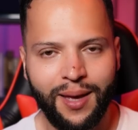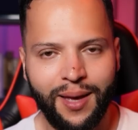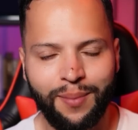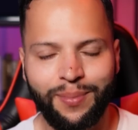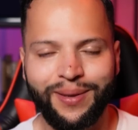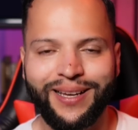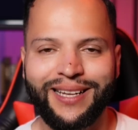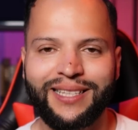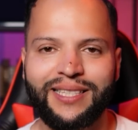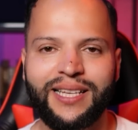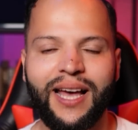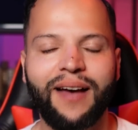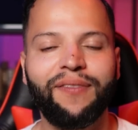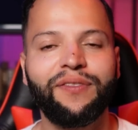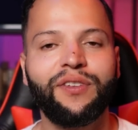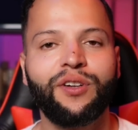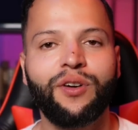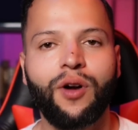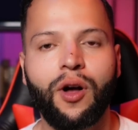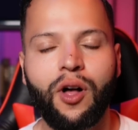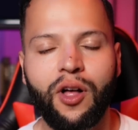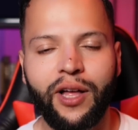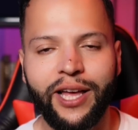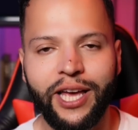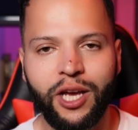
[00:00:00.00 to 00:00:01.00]
because
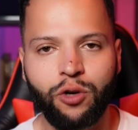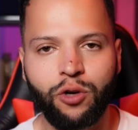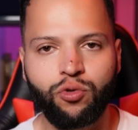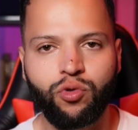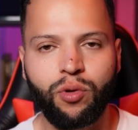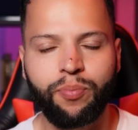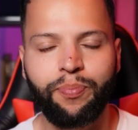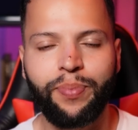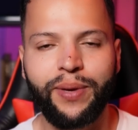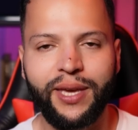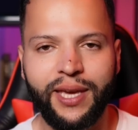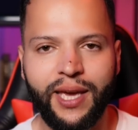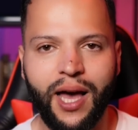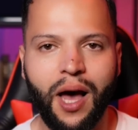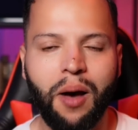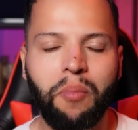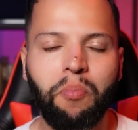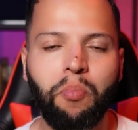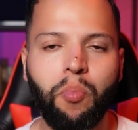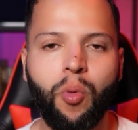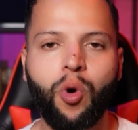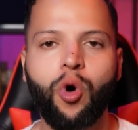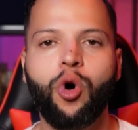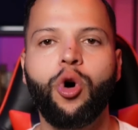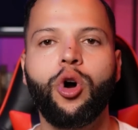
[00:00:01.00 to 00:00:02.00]
after all, it would be a
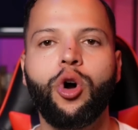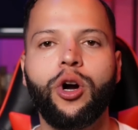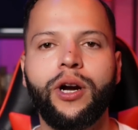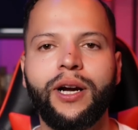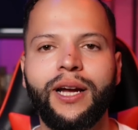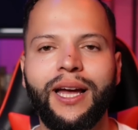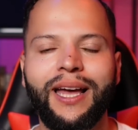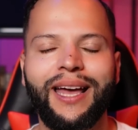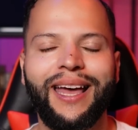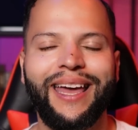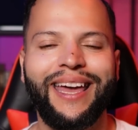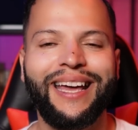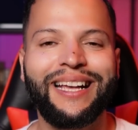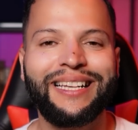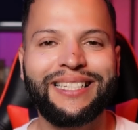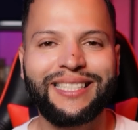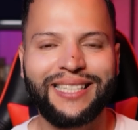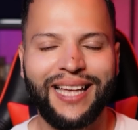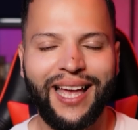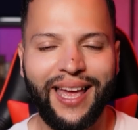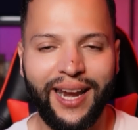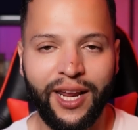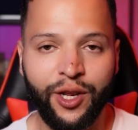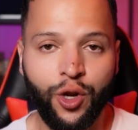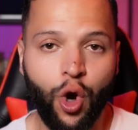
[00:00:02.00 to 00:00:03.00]
more
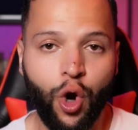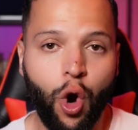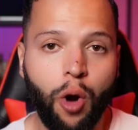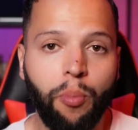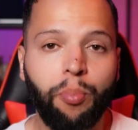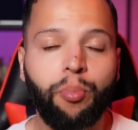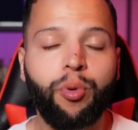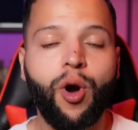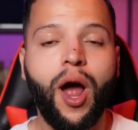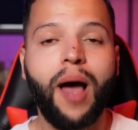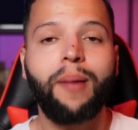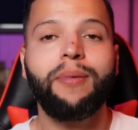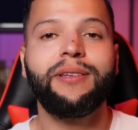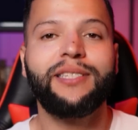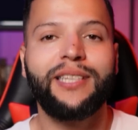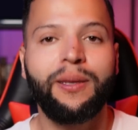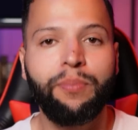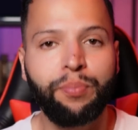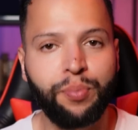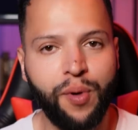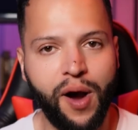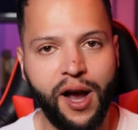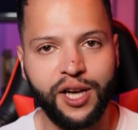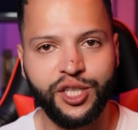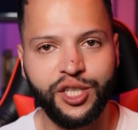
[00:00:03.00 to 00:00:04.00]
exciting or
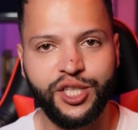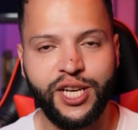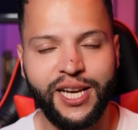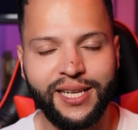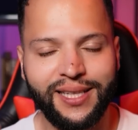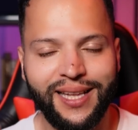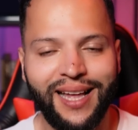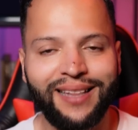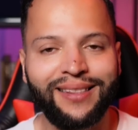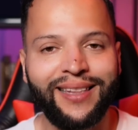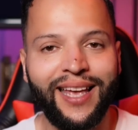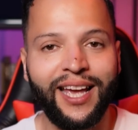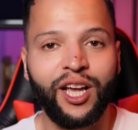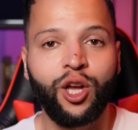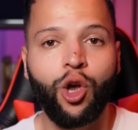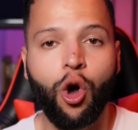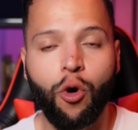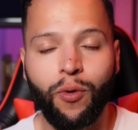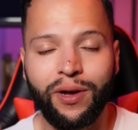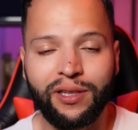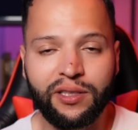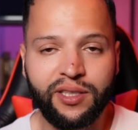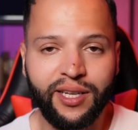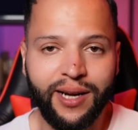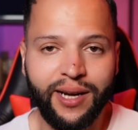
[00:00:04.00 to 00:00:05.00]
promising project than
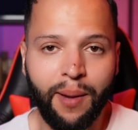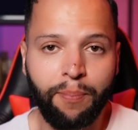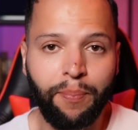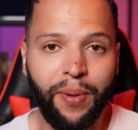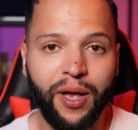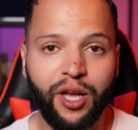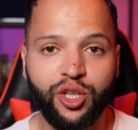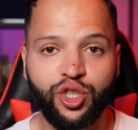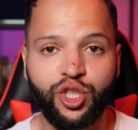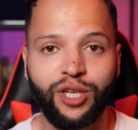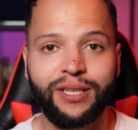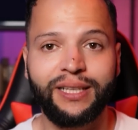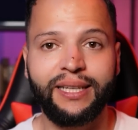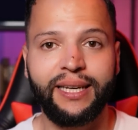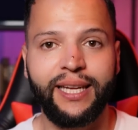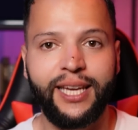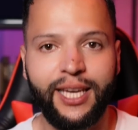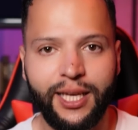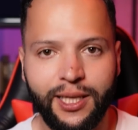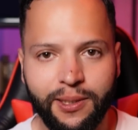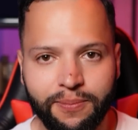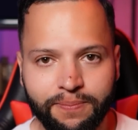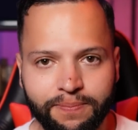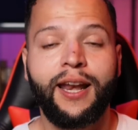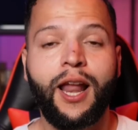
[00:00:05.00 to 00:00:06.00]
going to the Belgian
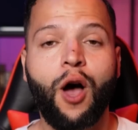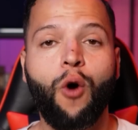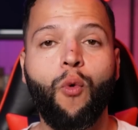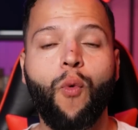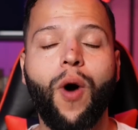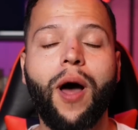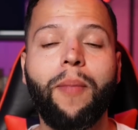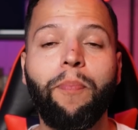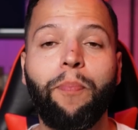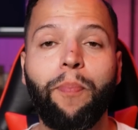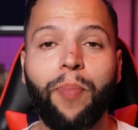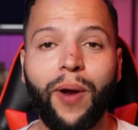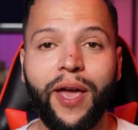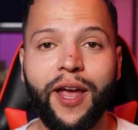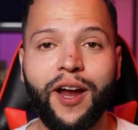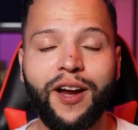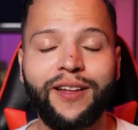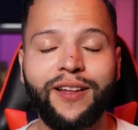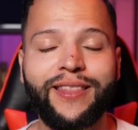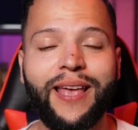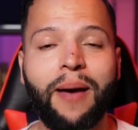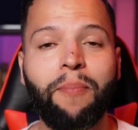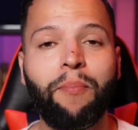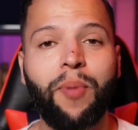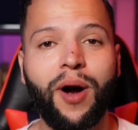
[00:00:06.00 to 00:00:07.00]
league. Now, one player
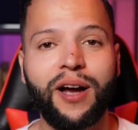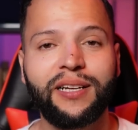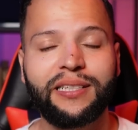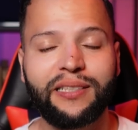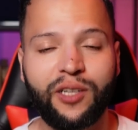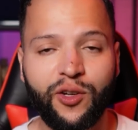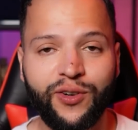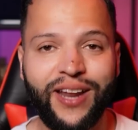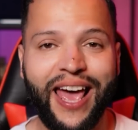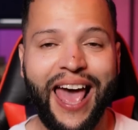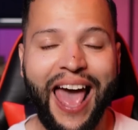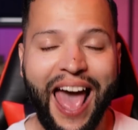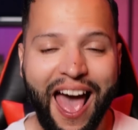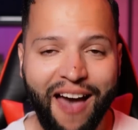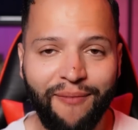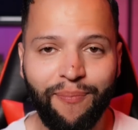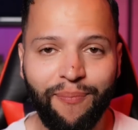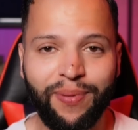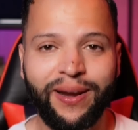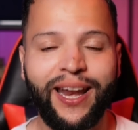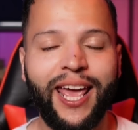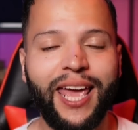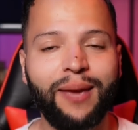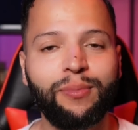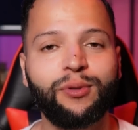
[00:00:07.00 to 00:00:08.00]
that Barcelona have
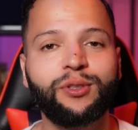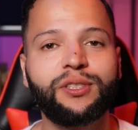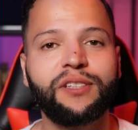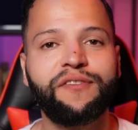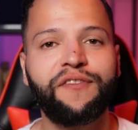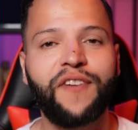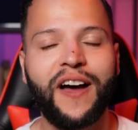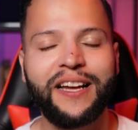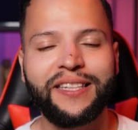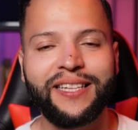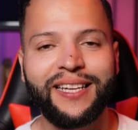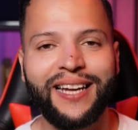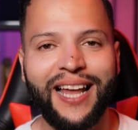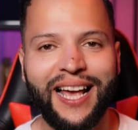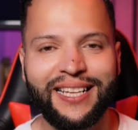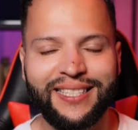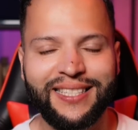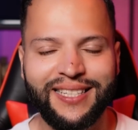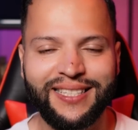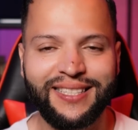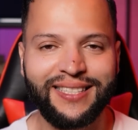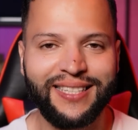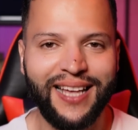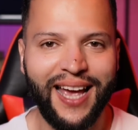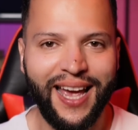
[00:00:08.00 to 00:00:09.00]
been able to finalize
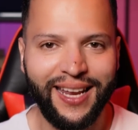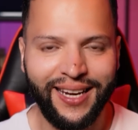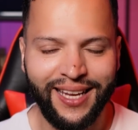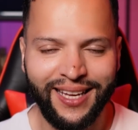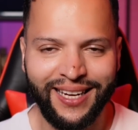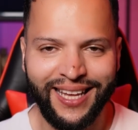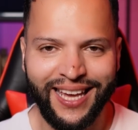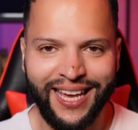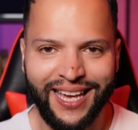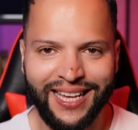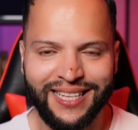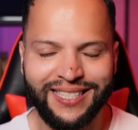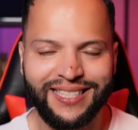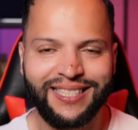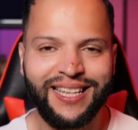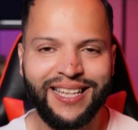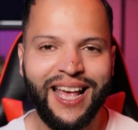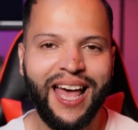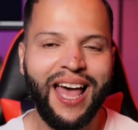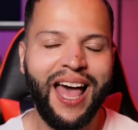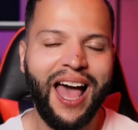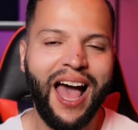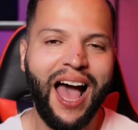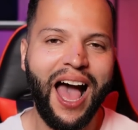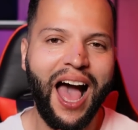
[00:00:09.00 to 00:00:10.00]
the signing is
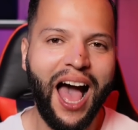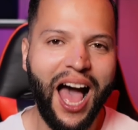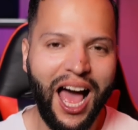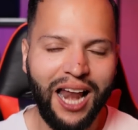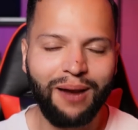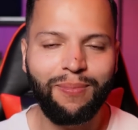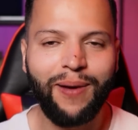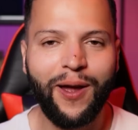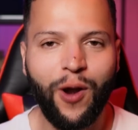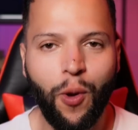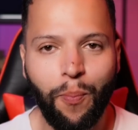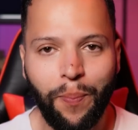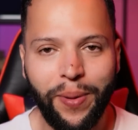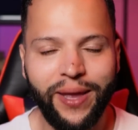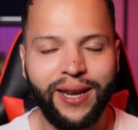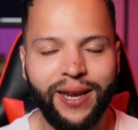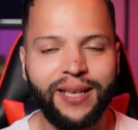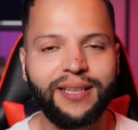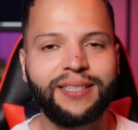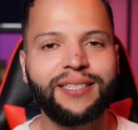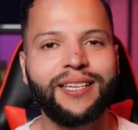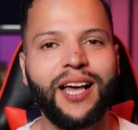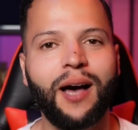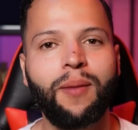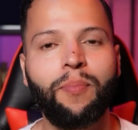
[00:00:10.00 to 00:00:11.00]
Álvaro
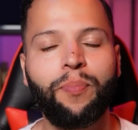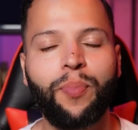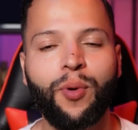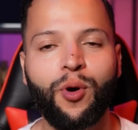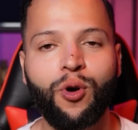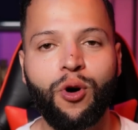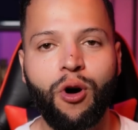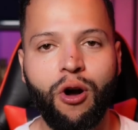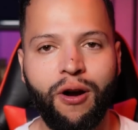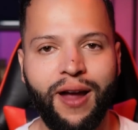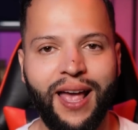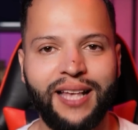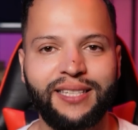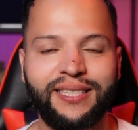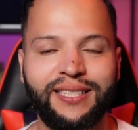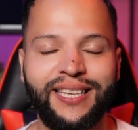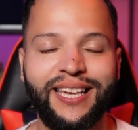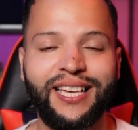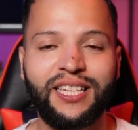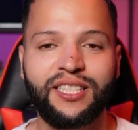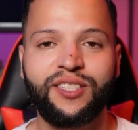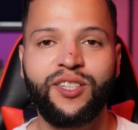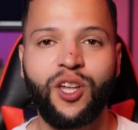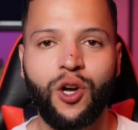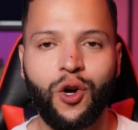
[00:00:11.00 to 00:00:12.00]
Pérez Campo, or as
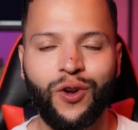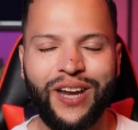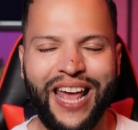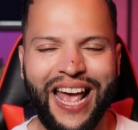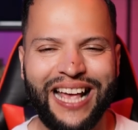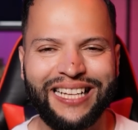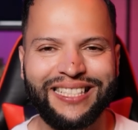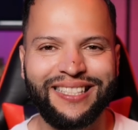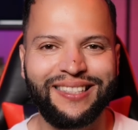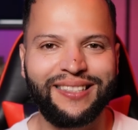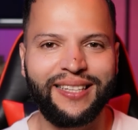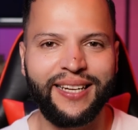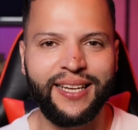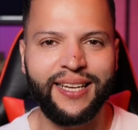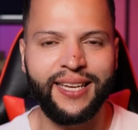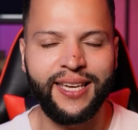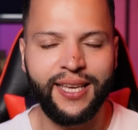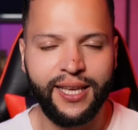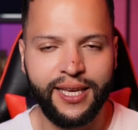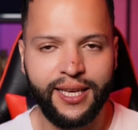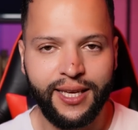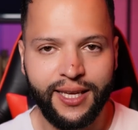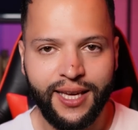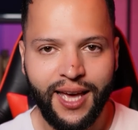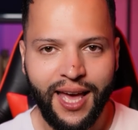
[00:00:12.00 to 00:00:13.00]
he's known as
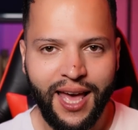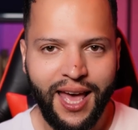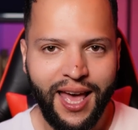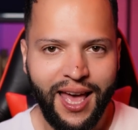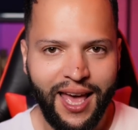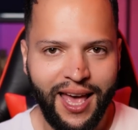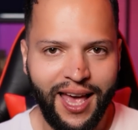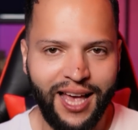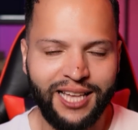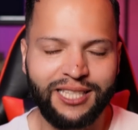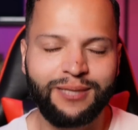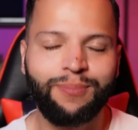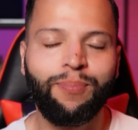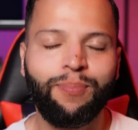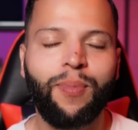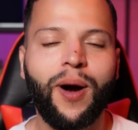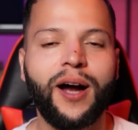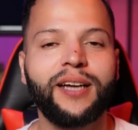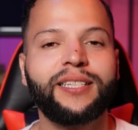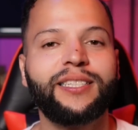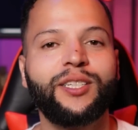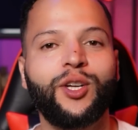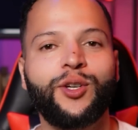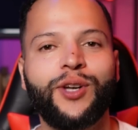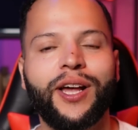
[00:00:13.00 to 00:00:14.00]
Trilli. As
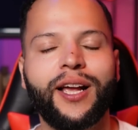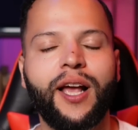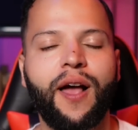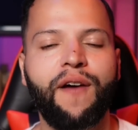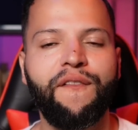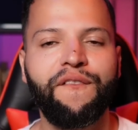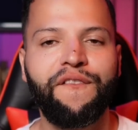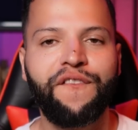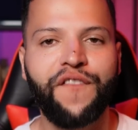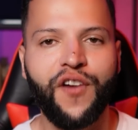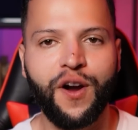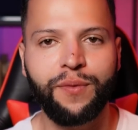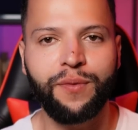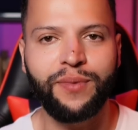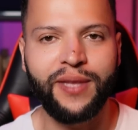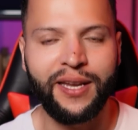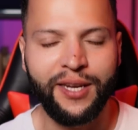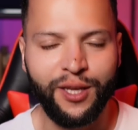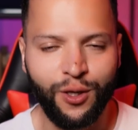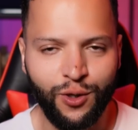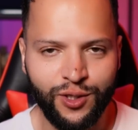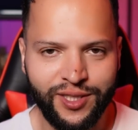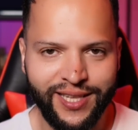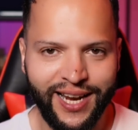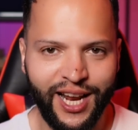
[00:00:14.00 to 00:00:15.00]
Barcelona confirmed the
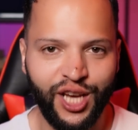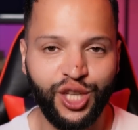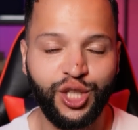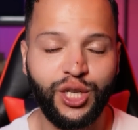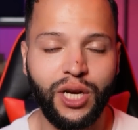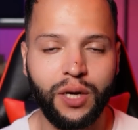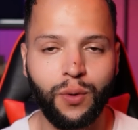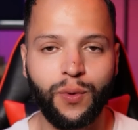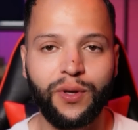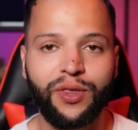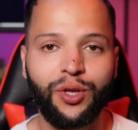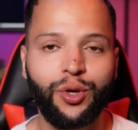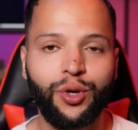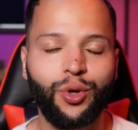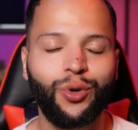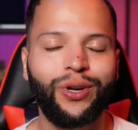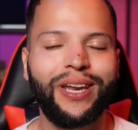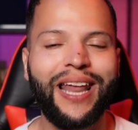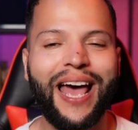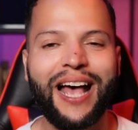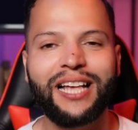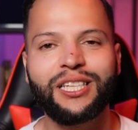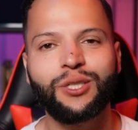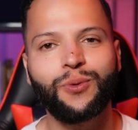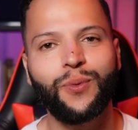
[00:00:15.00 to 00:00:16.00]
news that I shared with you
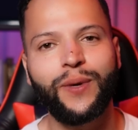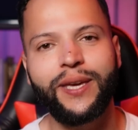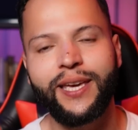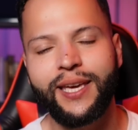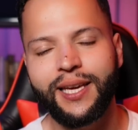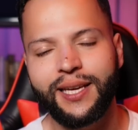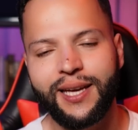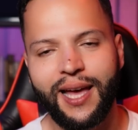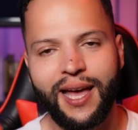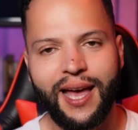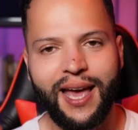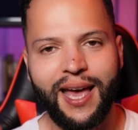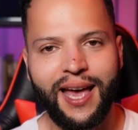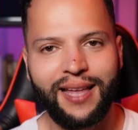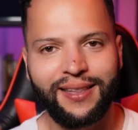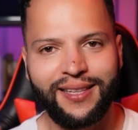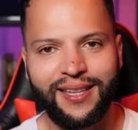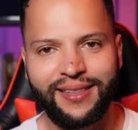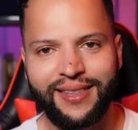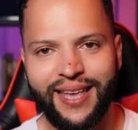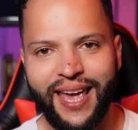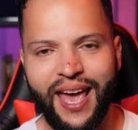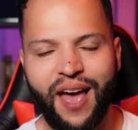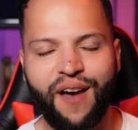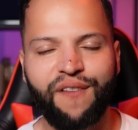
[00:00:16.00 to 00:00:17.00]
last week,
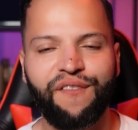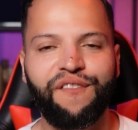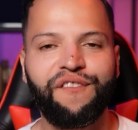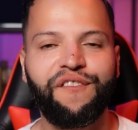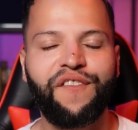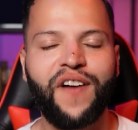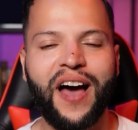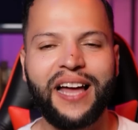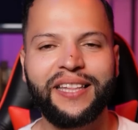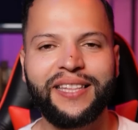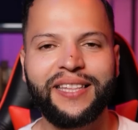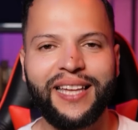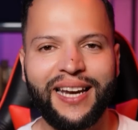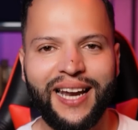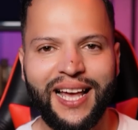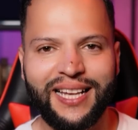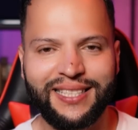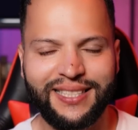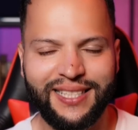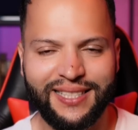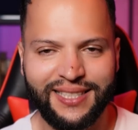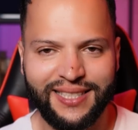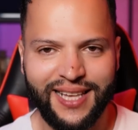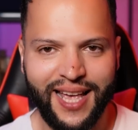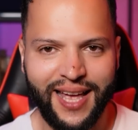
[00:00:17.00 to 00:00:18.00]
that they have
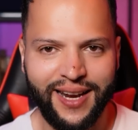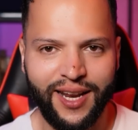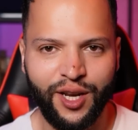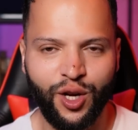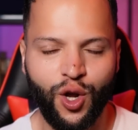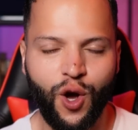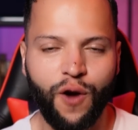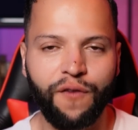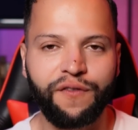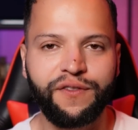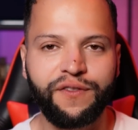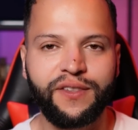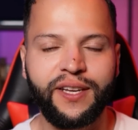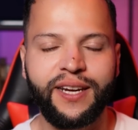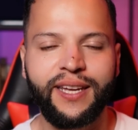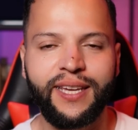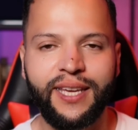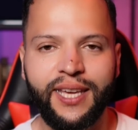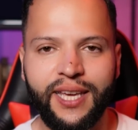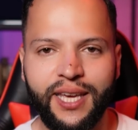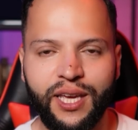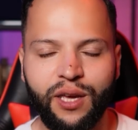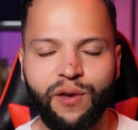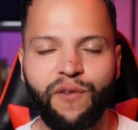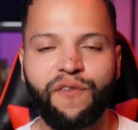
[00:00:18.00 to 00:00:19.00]
finalized the signing of
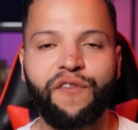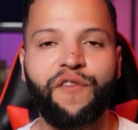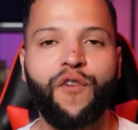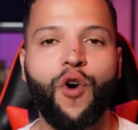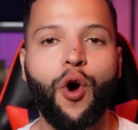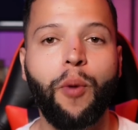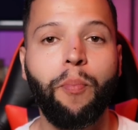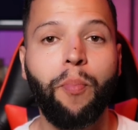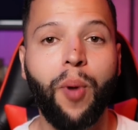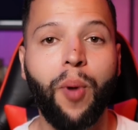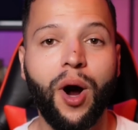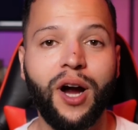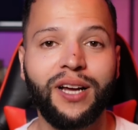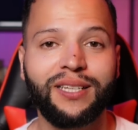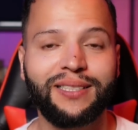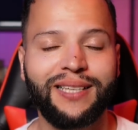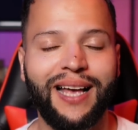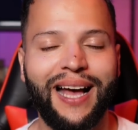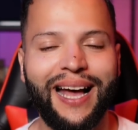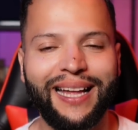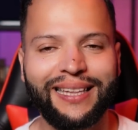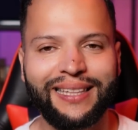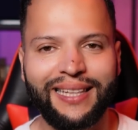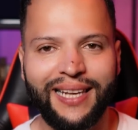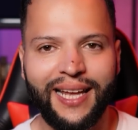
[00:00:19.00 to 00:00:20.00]
Trilli for
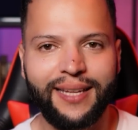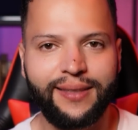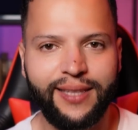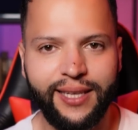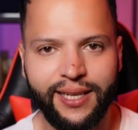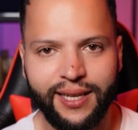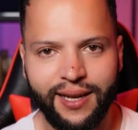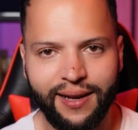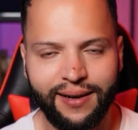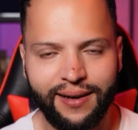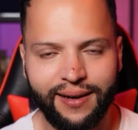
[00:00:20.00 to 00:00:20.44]
Barca Atletic.